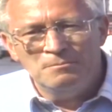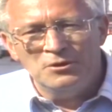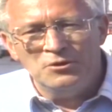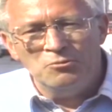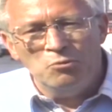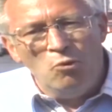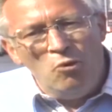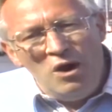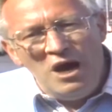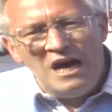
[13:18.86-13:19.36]

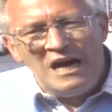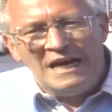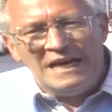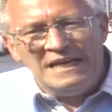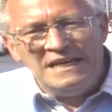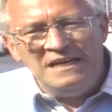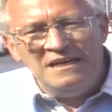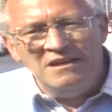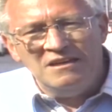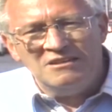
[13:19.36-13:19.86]
But
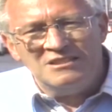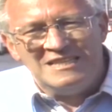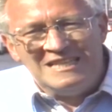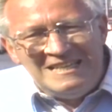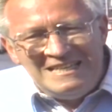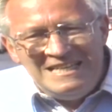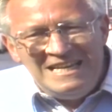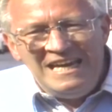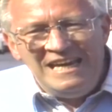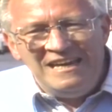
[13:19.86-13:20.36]
why,
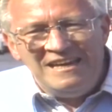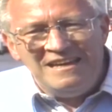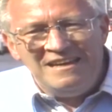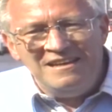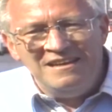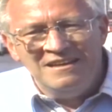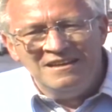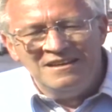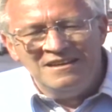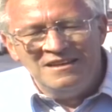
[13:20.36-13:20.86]
today,
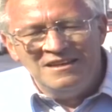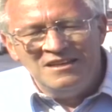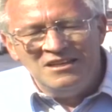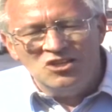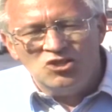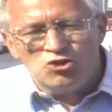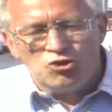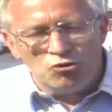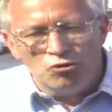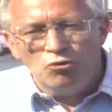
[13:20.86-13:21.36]

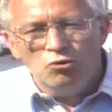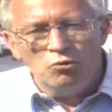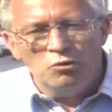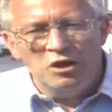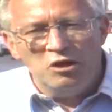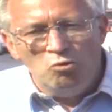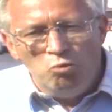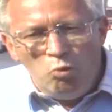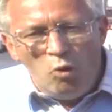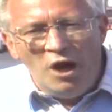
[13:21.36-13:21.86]
is there
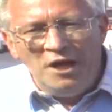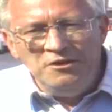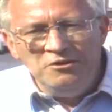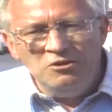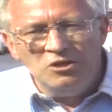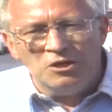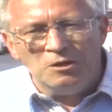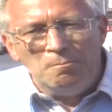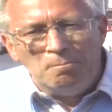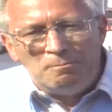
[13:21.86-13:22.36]
only
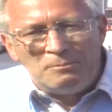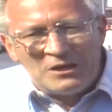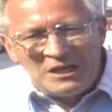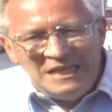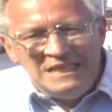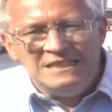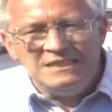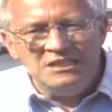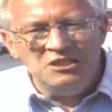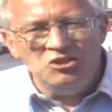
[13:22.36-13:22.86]
one
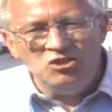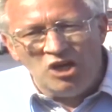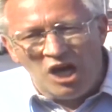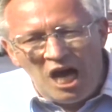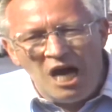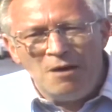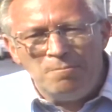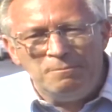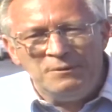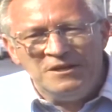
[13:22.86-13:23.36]
completed
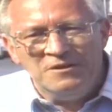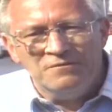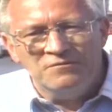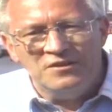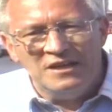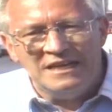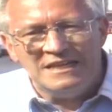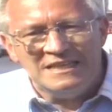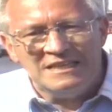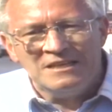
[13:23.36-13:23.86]
copy
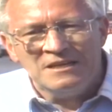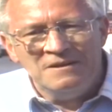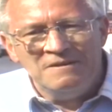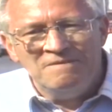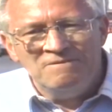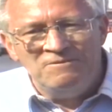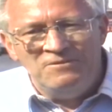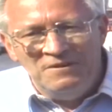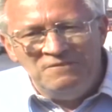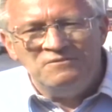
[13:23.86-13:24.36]
of that
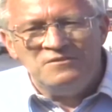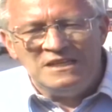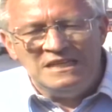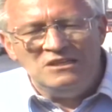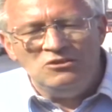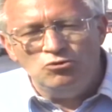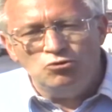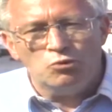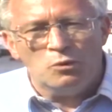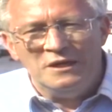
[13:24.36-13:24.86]

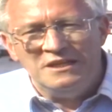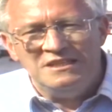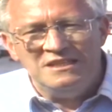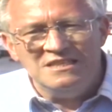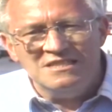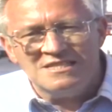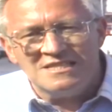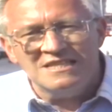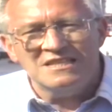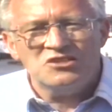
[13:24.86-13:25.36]

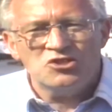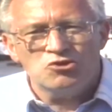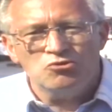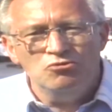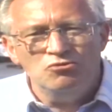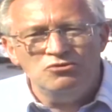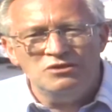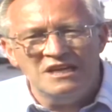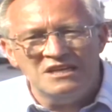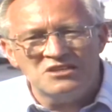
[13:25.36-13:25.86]
1526 New